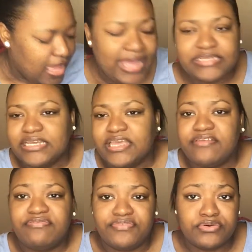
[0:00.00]
I did
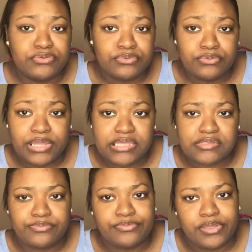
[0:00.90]
get food
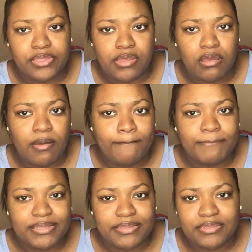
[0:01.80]
as well,
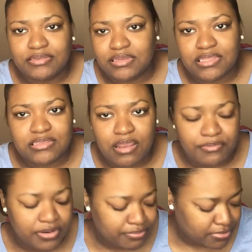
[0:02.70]
but it's
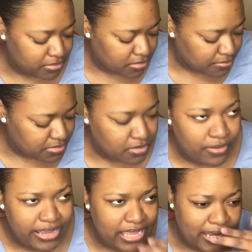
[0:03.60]
already put up. So
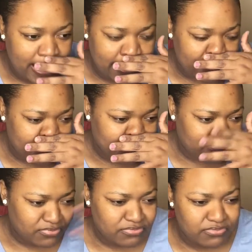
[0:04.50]
I got like
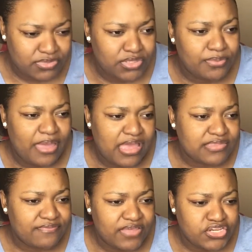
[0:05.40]
2
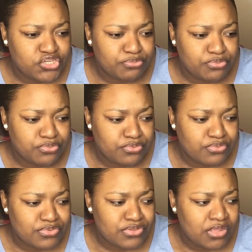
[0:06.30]
bags of
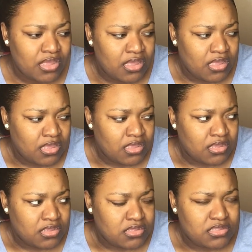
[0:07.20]
vegetables,
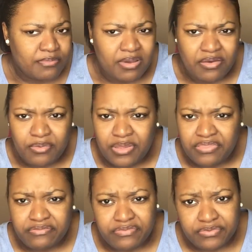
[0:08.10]
some
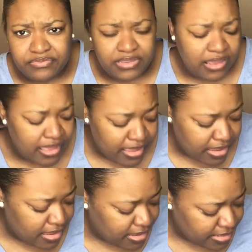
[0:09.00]
other food that I
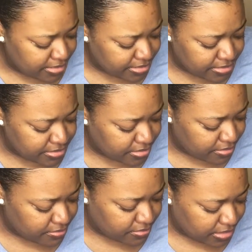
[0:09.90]
had.
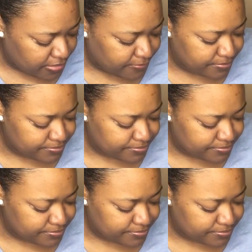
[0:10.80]
So yeah.